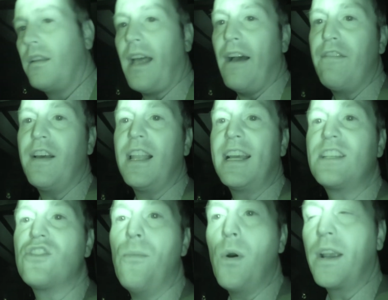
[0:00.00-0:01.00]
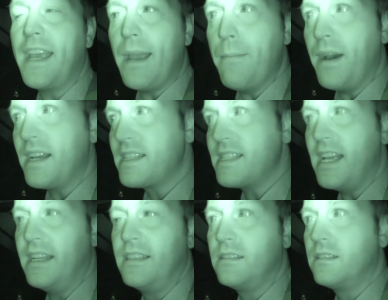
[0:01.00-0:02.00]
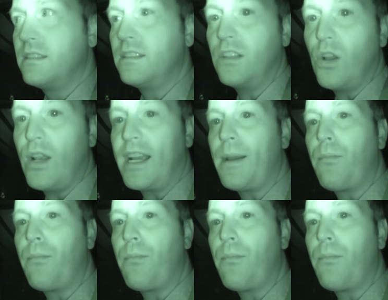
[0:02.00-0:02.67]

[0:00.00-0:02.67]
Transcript: I felt like someone came past then. You know, like a